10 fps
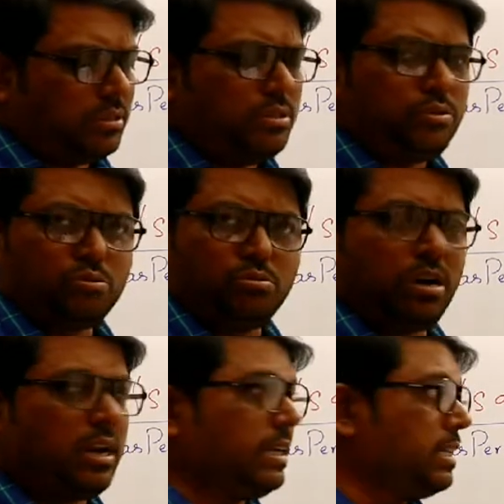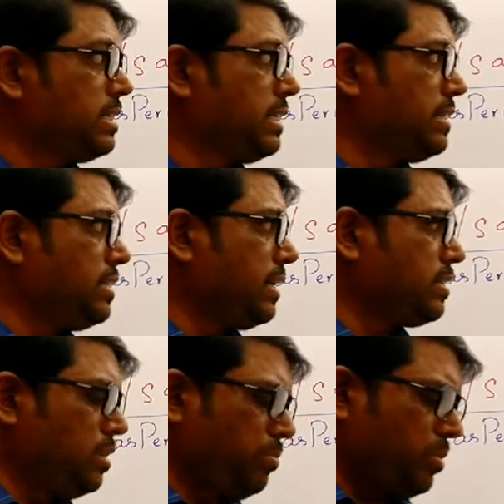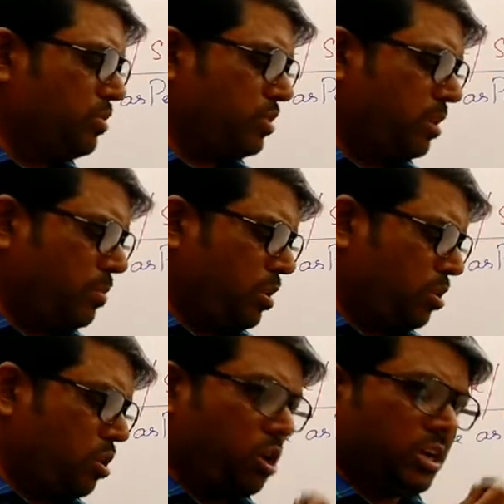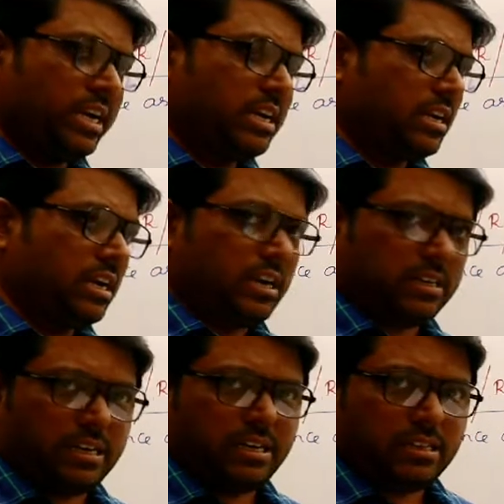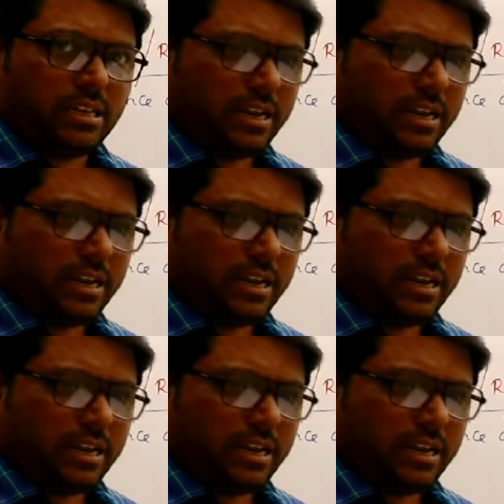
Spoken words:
whenever checks deposited, cash book debit side, 65,000.